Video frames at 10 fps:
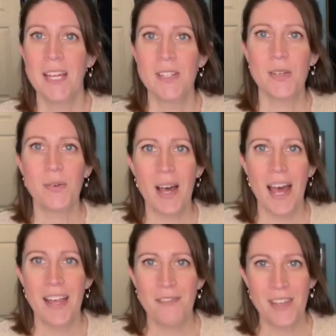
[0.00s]
So
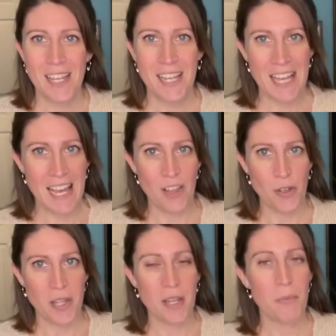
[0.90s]
I feel like I
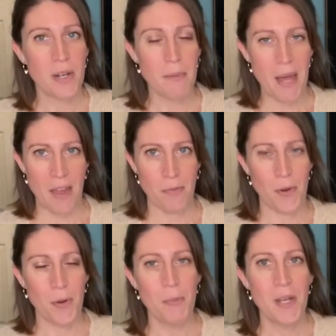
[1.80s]
look like I'm wearing a
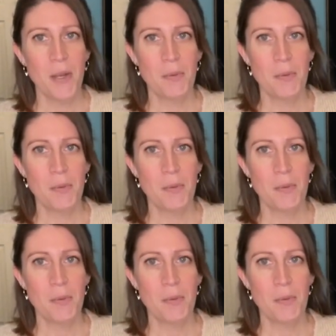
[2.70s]
bathrobe,